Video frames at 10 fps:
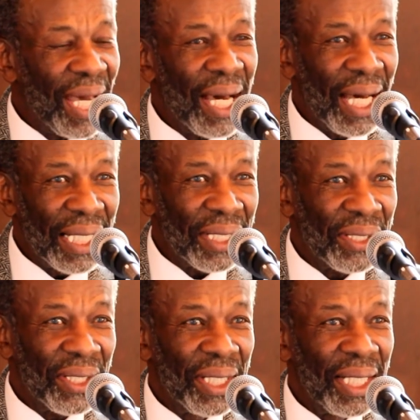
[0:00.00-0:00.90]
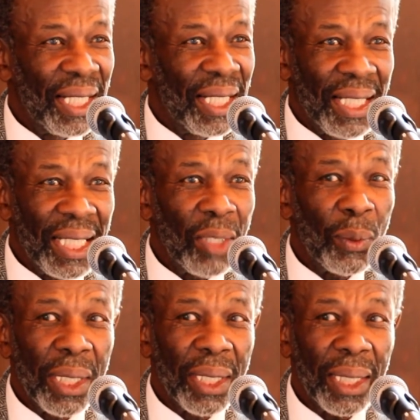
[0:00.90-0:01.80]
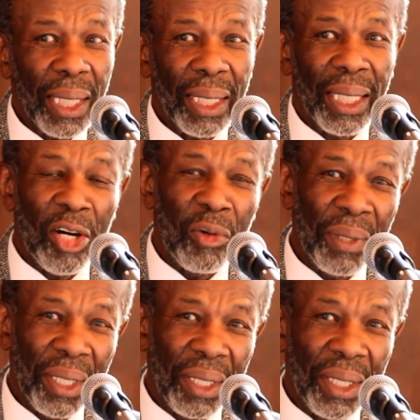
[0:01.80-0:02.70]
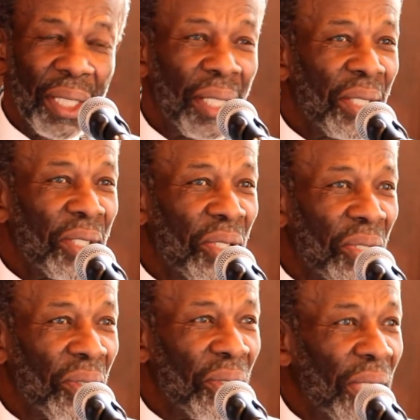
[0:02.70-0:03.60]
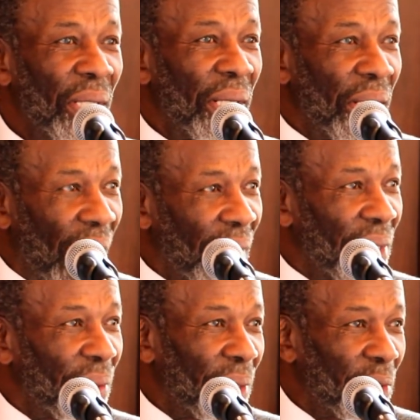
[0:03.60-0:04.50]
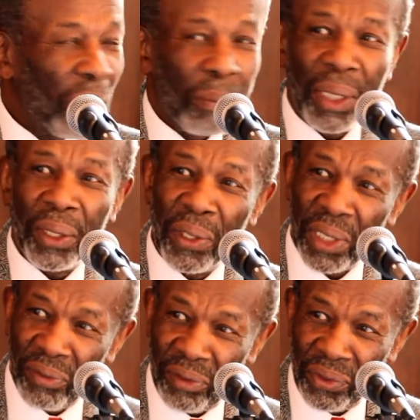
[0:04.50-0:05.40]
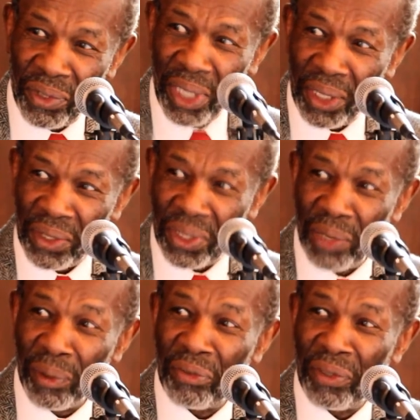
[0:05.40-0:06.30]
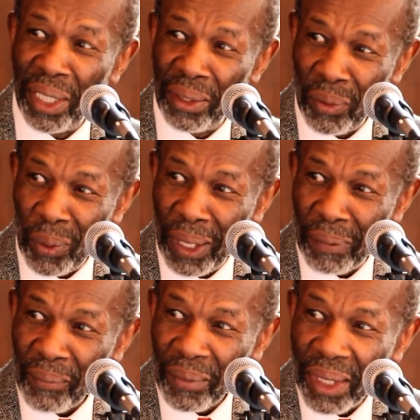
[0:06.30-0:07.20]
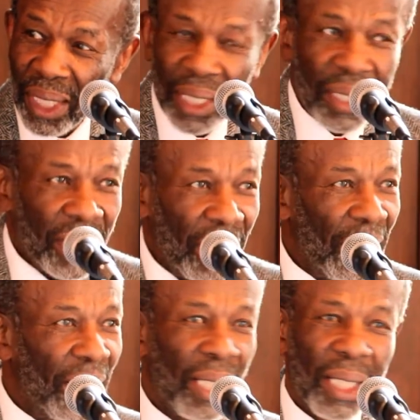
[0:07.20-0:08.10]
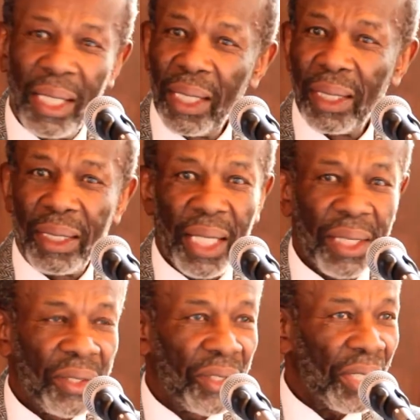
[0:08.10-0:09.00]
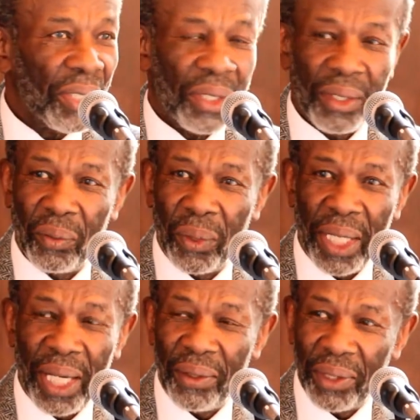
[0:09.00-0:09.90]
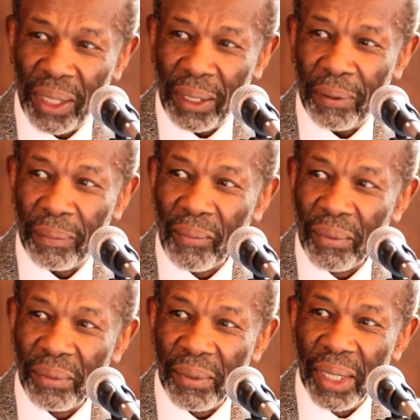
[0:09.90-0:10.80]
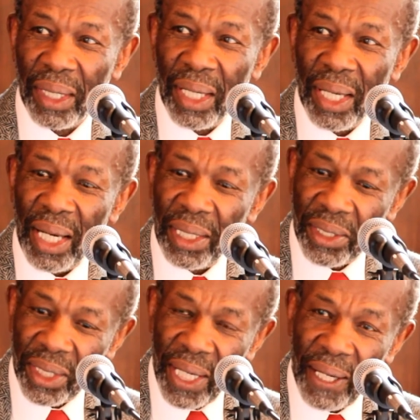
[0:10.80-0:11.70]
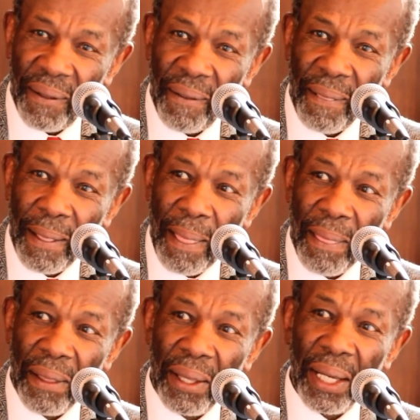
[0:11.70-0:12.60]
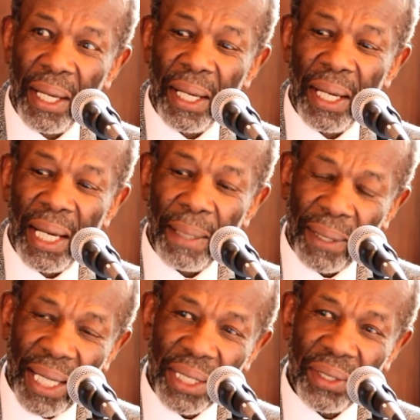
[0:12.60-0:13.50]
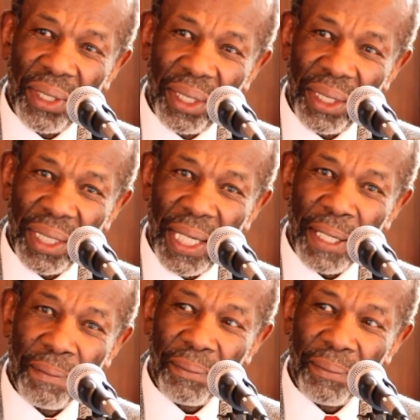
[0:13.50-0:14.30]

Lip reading: has, he will not allow me to not do it because of a few dollars. He will find a way. And he said, that is just the way I think. And he said, I'm glad to hear that.